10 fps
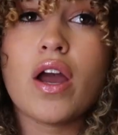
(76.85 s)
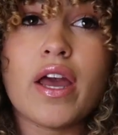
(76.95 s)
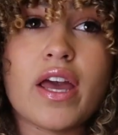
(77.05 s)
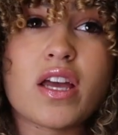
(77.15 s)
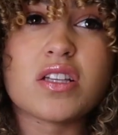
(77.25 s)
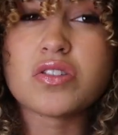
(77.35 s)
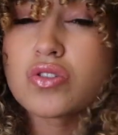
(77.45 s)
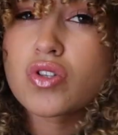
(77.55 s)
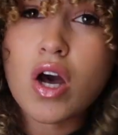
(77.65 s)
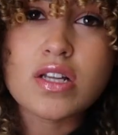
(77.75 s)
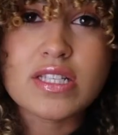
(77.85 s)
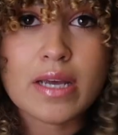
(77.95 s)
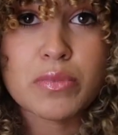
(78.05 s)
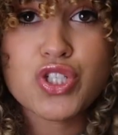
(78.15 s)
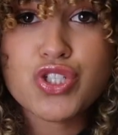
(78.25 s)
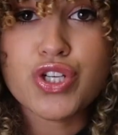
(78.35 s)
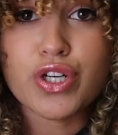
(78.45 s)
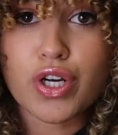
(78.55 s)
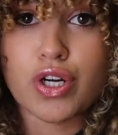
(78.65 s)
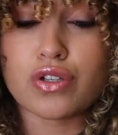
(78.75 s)
and cause damage to
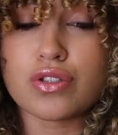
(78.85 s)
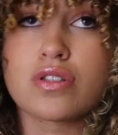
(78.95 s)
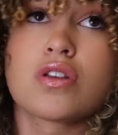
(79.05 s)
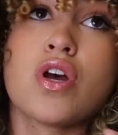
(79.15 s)
your curls.